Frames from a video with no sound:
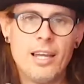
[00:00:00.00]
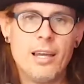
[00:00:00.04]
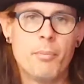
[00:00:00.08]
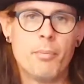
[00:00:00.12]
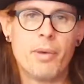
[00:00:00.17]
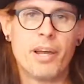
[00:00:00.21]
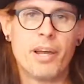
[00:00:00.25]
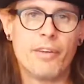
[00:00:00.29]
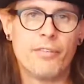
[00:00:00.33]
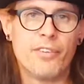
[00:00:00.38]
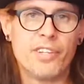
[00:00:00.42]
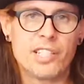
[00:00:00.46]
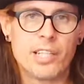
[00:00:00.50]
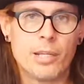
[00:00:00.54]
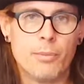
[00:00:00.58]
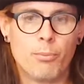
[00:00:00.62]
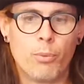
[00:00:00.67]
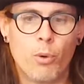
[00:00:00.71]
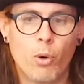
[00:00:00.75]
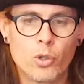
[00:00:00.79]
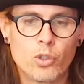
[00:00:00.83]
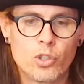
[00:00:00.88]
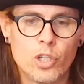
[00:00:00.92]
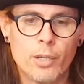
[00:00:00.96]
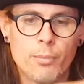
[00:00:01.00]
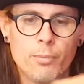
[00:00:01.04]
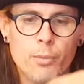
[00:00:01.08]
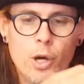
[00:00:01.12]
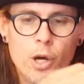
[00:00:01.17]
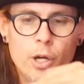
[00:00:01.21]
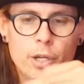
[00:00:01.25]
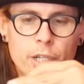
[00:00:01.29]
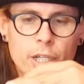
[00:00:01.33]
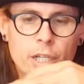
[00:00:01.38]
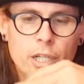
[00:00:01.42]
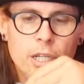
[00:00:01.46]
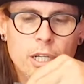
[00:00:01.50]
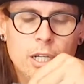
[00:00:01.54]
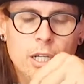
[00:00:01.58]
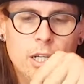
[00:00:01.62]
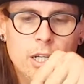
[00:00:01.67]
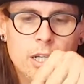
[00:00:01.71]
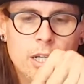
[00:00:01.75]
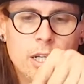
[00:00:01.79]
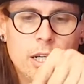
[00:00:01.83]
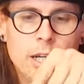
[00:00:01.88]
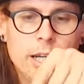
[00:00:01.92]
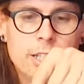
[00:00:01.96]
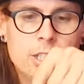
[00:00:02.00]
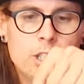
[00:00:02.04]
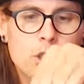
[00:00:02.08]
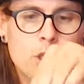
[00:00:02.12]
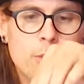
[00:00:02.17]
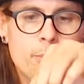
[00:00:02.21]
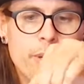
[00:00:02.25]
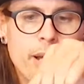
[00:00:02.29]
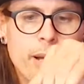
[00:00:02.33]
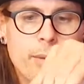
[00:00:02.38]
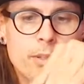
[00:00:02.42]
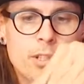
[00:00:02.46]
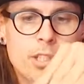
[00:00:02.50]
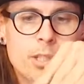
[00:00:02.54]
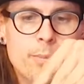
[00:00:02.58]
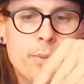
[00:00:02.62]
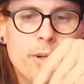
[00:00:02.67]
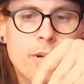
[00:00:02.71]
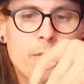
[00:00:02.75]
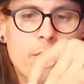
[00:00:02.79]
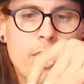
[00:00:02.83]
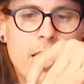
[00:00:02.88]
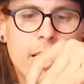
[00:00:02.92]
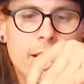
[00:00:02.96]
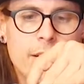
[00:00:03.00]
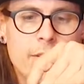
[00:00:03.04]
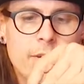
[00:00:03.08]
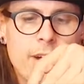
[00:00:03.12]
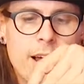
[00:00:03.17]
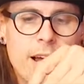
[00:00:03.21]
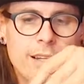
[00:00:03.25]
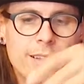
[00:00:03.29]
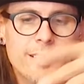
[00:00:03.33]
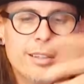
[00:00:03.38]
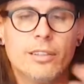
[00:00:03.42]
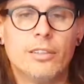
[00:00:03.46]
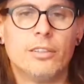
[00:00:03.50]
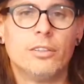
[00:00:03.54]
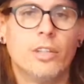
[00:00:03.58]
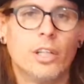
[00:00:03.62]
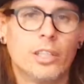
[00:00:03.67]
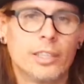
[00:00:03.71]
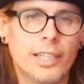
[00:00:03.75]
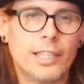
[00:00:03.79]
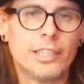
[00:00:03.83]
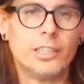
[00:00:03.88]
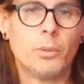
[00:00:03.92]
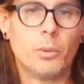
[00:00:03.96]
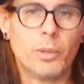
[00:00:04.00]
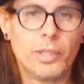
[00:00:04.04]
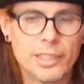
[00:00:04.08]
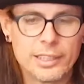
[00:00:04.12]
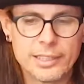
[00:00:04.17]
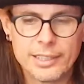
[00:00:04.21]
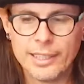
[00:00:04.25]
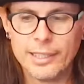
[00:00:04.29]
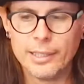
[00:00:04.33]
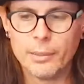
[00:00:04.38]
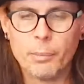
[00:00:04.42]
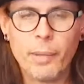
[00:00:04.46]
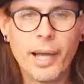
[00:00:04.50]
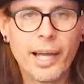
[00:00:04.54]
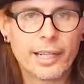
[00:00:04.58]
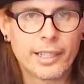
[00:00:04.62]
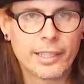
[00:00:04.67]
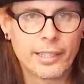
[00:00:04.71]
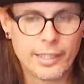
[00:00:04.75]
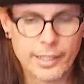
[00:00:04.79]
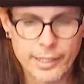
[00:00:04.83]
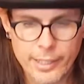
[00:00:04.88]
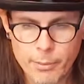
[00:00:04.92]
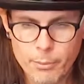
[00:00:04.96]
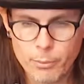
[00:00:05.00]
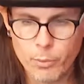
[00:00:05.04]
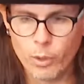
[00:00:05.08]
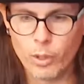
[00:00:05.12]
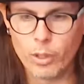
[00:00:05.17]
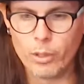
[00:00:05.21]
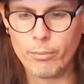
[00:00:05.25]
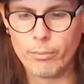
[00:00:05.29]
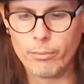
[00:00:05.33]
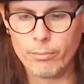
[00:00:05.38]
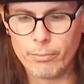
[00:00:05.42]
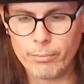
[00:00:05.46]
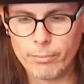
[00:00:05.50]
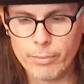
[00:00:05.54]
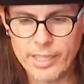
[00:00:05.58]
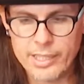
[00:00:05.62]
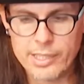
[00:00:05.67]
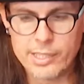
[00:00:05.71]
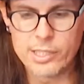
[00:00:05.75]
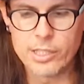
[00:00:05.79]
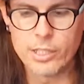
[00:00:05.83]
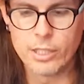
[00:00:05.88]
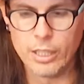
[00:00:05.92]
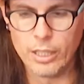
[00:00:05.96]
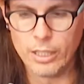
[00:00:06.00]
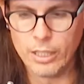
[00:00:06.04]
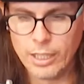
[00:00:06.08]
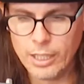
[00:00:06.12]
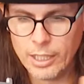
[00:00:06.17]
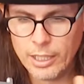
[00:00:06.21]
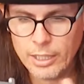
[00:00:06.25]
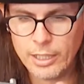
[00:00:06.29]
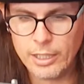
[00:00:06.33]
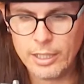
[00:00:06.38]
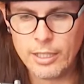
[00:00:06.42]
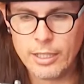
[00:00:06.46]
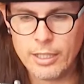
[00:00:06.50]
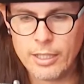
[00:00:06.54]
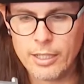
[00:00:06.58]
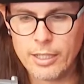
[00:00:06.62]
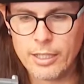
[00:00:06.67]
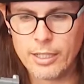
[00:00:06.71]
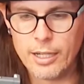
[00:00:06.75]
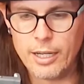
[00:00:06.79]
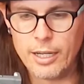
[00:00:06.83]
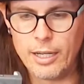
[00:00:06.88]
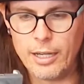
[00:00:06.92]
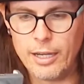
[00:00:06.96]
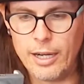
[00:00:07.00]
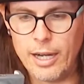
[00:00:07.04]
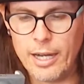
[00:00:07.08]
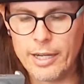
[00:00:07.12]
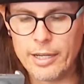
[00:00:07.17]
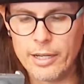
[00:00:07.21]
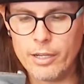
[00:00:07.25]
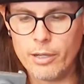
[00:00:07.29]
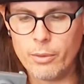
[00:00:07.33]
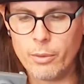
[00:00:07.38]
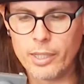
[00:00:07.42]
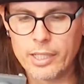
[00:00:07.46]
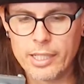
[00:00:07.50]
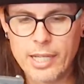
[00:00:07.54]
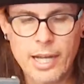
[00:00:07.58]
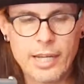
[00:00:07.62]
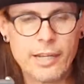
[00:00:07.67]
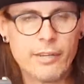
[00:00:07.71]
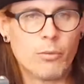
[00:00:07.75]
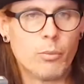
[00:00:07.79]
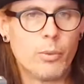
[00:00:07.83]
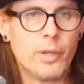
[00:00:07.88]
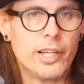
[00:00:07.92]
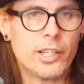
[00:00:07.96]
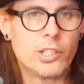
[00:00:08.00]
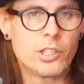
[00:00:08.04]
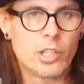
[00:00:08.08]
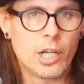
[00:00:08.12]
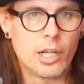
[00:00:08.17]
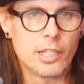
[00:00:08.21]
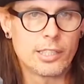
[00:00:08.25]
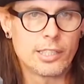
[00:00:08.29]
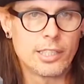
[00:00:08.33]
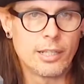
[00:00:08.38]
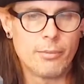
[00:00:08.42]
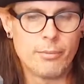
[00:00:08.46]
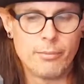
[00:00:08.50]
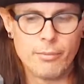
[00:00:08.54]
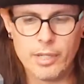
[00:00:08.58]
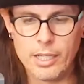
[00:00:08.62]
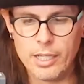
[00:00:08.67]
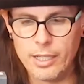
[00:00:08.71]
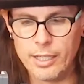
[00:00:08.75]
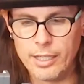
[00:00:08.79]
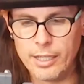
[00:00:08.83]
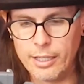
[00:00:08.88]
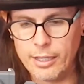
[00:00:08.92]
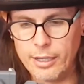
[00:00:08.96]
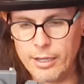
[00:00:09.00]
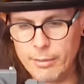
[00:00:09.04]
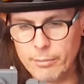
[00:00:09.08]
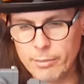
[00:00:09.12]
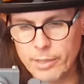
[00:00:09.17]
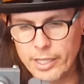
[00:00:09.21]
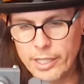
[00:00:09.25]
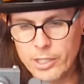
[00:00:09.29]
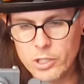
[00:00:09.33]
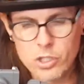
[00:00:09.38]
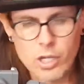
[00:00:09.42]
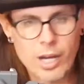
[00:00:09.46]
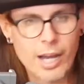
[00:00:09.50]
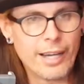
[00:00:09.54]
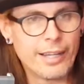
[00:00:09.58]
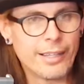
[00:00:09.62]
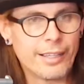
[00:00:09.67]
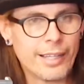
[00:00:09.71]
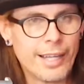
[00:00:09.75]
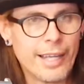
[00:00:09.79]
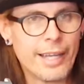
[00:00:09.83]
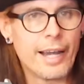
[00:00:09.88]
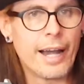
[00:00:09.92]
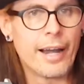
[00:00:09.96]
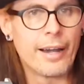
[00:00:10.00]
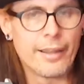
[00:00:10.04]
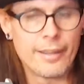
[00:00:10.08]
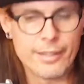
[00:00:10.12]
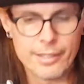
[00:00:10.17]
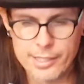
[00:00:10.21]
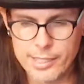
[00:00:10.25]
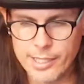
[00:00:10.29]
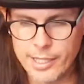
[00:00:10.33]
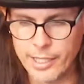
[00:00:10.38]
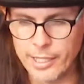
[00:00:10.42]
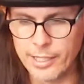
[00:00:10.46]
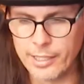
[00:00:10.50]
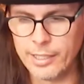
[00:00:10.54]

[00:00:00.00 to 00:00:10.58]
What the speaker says: But if it's in portrait mode, it should be able to spin round and round. Not that you want to see the back of the gimbal, but still, I don't know what kind of weird shots I'm going to try and get out of this thing,